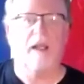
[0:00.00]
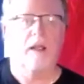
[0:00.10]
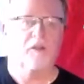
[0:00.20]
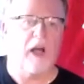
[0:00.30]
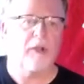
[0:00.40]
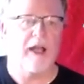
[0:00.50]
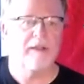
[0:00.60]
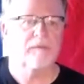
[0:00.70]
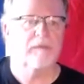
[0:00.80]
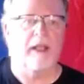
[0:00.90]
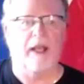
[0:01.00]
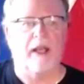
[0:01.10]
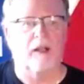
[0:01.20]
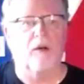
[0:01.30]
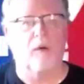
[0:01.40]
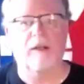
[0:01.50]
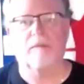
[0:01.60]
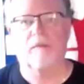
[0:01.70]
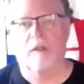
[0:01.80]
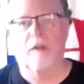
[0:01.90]
Top line, and
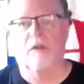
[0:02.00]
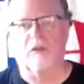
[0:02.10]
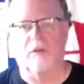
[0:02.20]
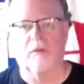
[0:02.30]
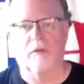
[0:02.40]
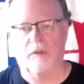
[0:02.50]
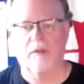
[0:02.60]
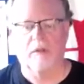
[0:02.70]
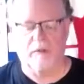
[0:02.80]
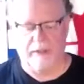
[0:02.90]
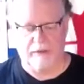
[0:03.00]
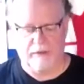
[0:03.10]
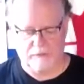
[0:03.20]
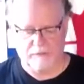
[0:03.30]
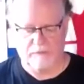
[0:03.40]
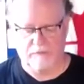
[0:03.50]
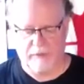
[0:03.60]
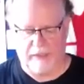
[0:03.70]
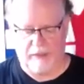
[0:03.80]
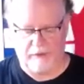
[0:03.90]
1, 2, ready,
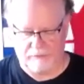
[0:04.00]
and.